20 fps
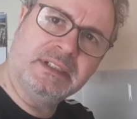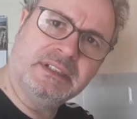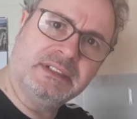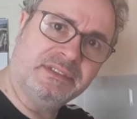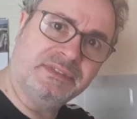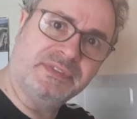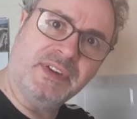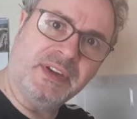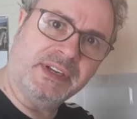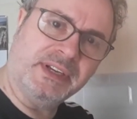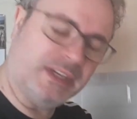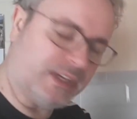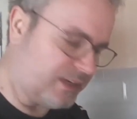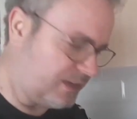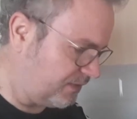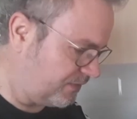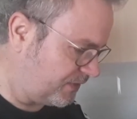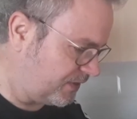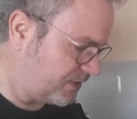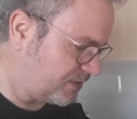find out
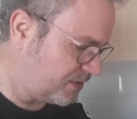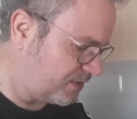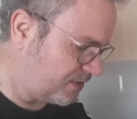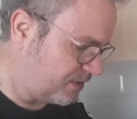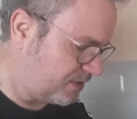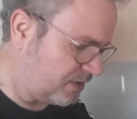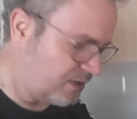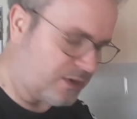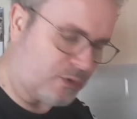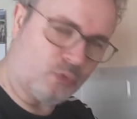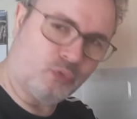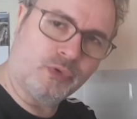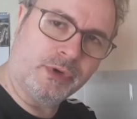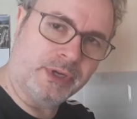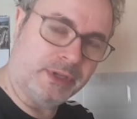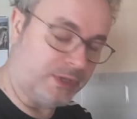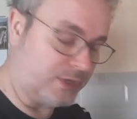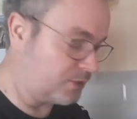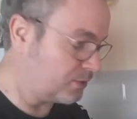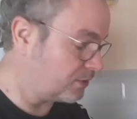if there's
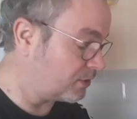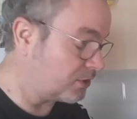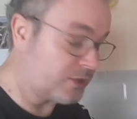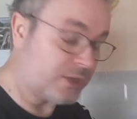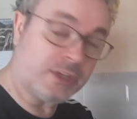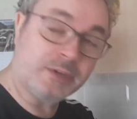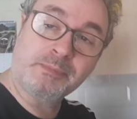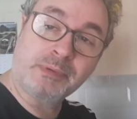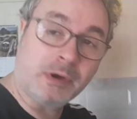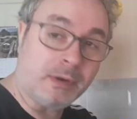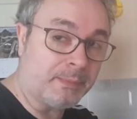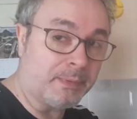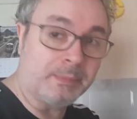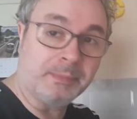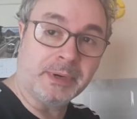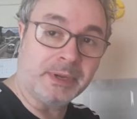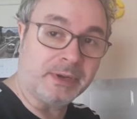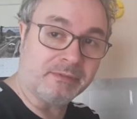because there's probably a